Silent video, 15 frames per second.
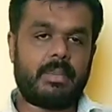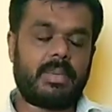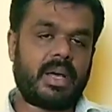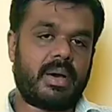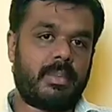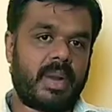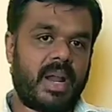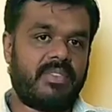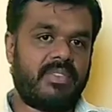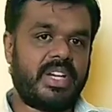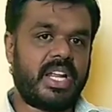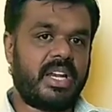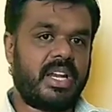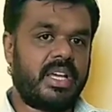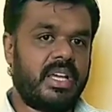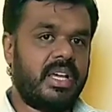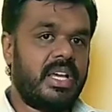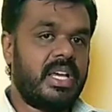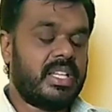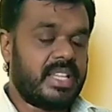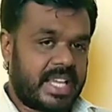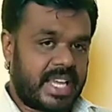profit, and
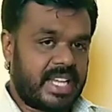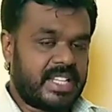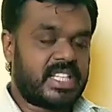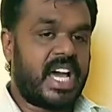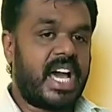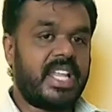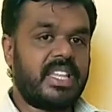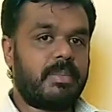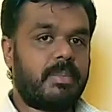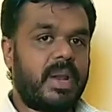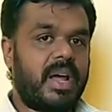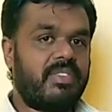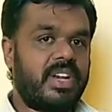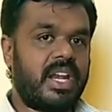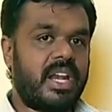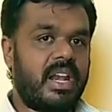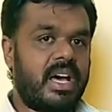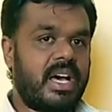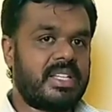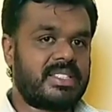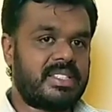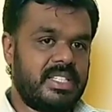they can sharing the profit and
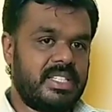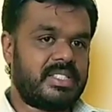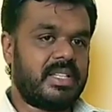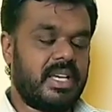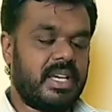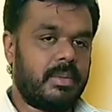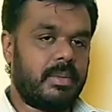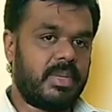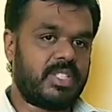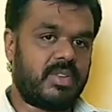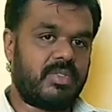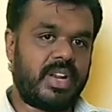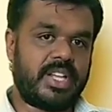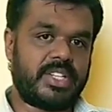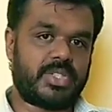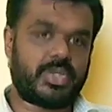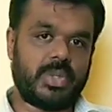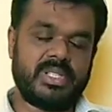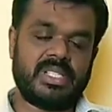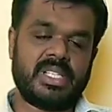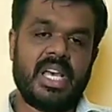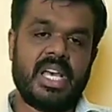loss this much of
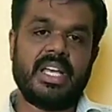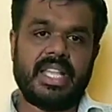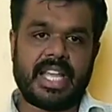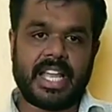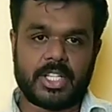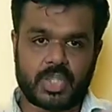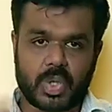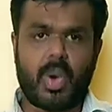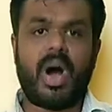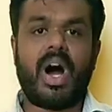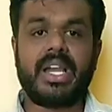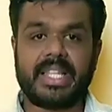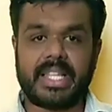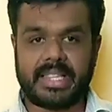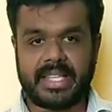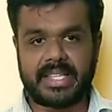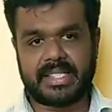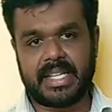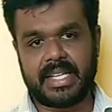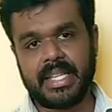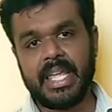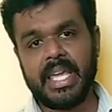ratios. They can show all the things
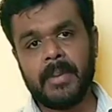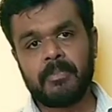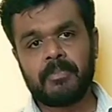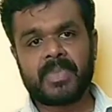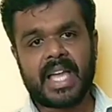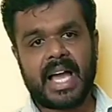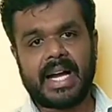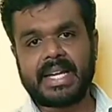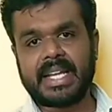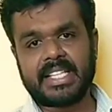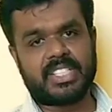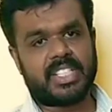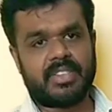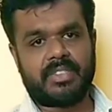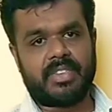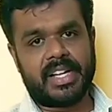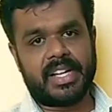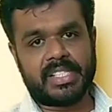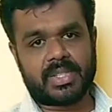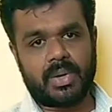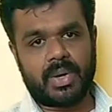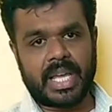in the attached
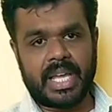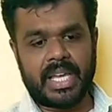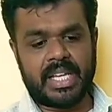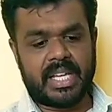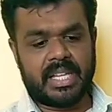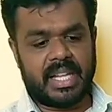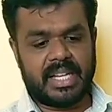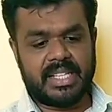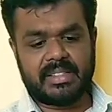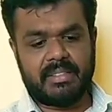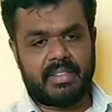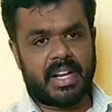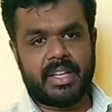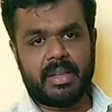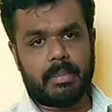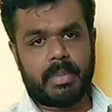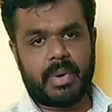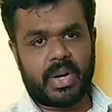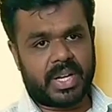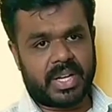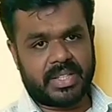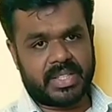files. Okay, that is a very
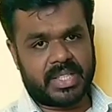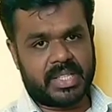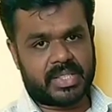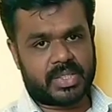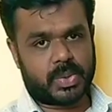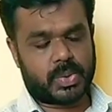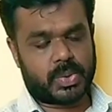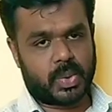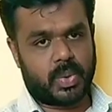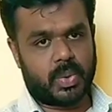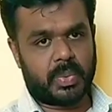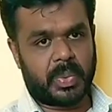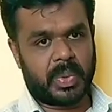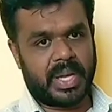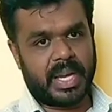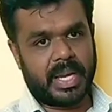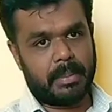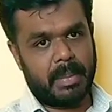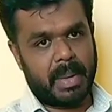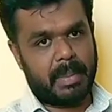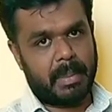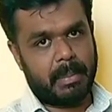important thing. So it
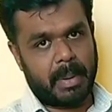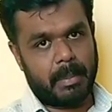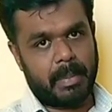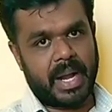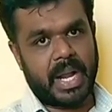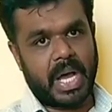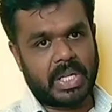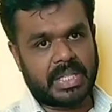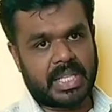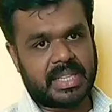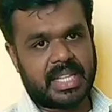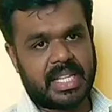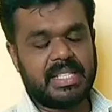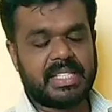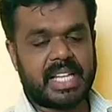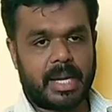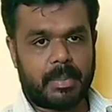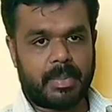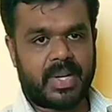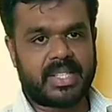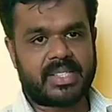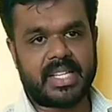may be prepared all the things and
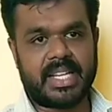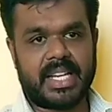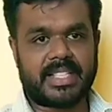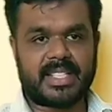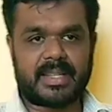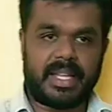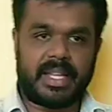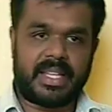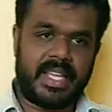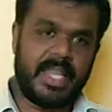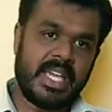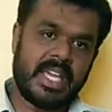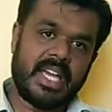put a signature by the